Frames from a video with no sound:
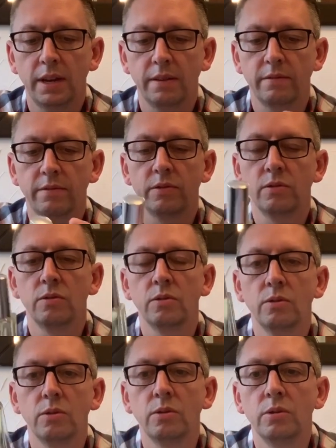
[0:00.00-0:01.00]
at
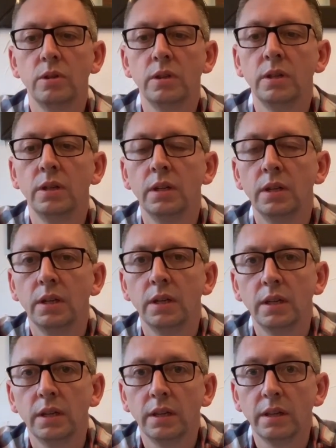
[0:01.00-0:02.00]
for
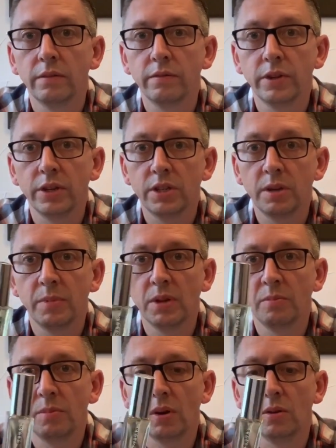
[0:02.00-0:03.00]
30
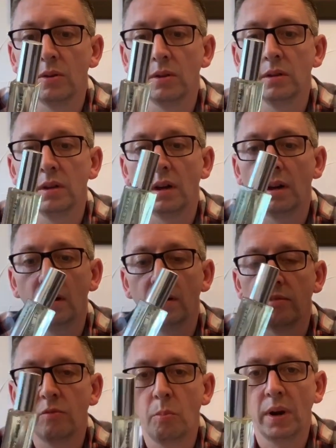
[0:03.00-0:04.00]
ml bottle
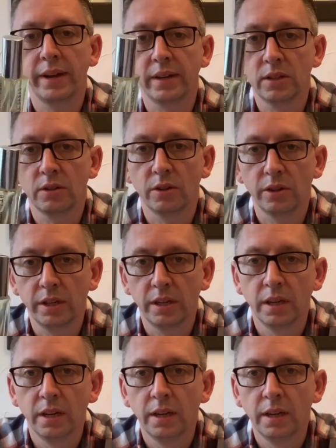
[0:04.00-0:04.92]
of black tie?